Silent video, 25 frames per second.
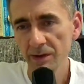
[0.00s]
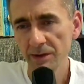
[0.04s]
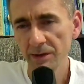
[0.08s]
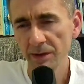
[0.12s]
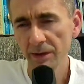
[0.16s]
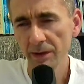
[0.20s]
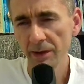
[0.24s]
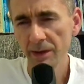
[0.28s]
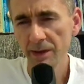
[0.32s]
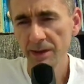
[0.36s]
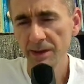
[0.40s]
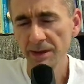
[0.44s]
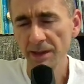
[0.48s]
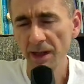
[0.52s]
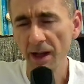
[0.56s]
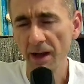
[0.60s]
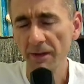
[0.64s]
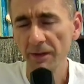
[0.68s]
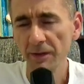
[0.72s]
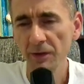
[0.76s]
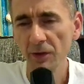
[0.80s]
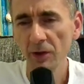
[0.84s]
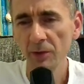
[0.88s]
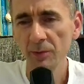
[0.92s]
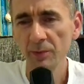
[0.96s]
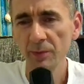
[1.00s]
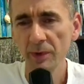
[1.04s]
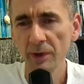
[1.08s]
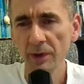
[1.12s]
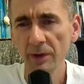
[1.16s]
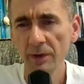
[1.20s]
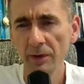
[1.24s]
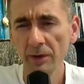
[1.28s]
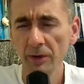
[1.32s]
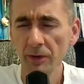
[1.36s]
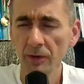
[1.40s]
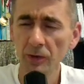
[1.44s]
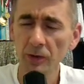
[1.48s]
itself not
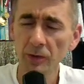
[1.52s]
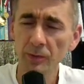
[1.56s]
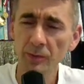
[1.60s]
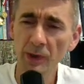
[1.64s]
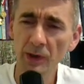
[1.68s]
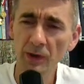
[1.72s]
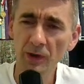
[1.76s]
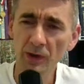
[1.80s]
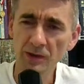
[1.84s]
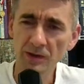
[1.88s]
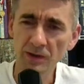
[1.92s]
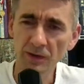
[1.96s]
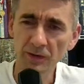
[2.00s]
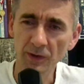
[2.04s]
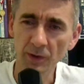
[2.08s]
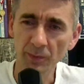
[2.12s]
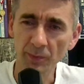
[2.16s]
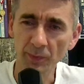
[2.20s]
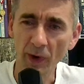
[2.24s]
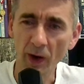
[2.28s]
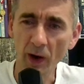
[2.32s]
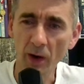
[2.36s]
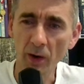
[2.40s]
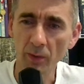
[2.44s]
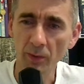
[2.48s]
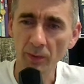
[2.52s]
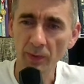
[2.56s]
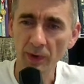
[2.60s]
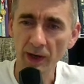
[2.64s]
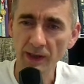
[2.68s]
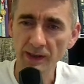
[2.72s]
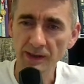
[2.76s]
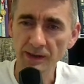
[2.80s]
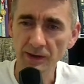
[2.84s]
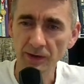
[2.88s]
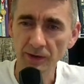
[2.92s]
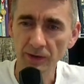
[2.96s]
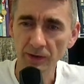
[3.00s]
good because of the pawn break,
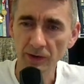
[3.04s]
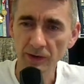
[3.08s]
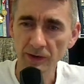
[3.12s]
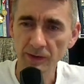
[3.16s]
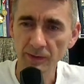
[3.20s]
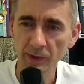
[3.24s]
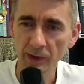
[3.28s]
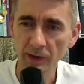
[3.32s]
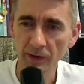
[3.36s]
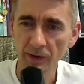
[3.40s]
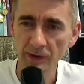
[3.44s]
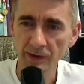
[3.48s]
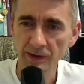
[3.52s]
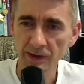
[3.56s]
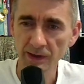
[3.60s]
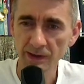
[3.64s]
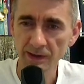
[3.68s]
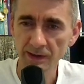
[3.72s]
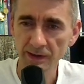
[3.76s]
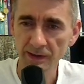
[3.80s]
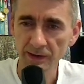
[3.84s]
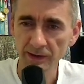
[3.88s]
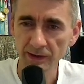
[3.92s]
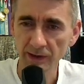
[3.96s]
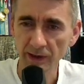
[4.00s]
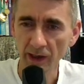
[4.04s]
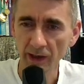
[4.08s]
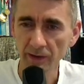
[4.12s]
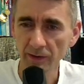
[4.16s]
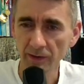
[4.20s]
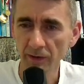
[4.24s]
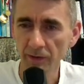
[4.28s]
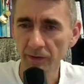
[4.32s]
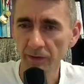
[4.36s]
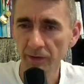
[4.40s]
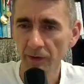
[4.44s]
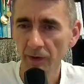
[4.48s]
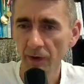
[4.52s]
so not because it's kind of
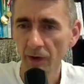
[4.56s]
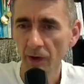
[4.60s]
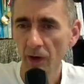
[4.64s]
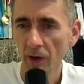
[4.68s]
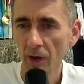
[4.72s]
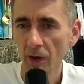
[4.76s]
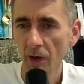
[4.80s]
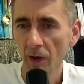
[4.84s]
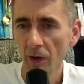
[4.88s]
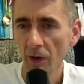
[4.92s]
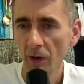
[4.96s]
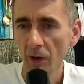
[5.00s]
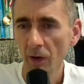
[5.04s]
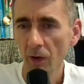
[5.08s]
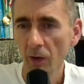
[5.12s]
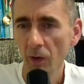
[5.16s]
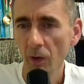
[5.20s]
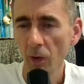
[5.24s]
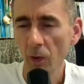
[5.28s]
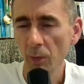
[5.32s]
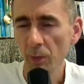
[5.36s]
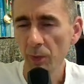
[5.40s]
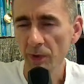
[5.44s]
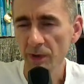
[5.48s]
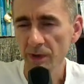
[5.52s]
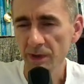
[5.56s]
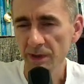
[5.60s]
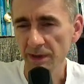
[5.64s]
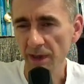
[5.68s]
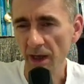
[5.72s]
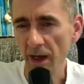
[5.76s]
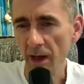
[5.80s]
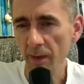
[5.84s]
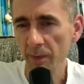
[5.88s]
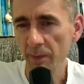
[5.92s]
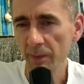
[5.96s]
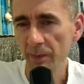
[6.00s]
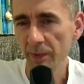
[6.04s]
opens
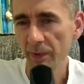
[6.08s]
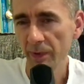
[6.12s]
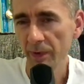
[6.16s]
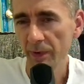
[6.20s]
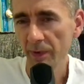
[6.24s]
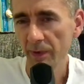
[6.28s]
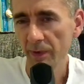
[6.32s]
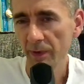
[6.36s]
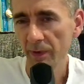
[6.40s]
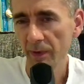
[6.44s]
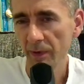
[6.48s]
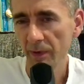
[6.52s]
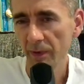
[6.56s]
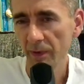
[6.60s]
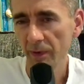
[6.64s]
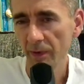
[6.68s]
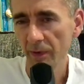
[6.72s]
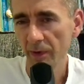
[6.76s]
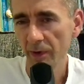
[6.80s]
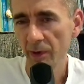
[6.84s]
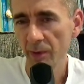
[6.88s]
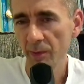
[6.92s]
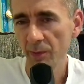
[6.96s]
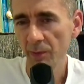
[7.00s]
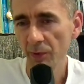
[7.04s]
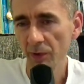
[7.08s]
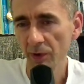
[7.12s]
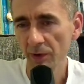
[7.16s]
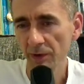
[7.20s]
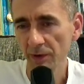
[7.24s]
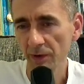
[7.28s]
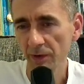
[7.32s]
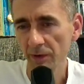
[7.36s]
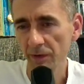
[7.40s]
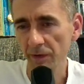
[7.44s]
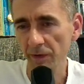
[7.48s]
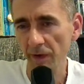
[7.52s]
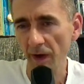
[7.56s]
up an important
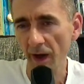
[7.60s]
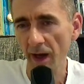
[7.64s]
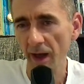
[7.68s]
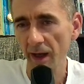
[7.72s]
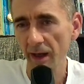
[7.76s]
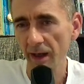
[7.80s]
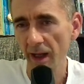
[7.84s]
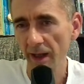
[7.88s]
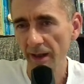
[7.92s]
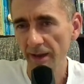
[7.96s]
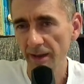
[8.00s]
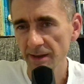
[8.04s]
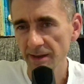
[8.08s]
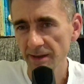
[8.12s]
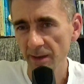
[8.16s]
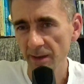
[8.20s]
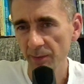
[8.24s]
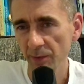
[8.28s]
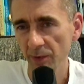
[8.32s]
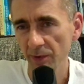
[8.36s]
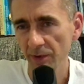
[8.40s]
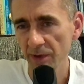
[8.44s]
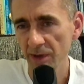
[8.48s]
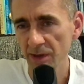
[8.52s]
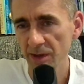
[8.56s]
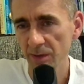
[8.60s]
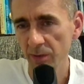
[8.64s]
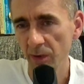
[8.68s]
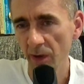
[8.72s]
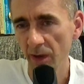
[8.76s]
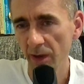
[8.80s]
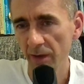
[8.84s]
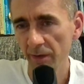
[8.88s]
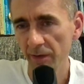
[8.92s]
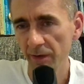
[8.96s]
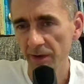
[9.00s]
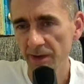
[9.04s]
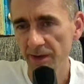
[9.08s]
file, like example this one
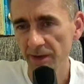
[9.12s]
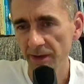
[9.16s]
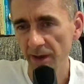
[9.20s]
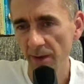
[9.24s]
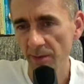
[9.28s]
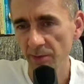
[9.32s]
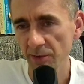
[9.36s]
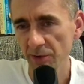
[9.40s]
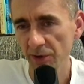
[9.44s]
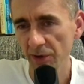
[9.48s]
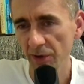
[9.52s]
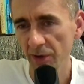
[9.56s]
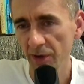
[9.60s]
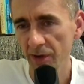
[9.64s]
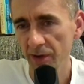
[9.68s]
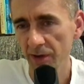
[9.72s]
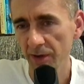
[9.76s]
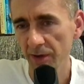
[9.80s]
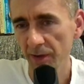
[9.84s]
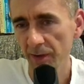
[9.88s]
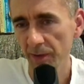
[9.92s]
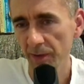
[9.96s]
if it's captured,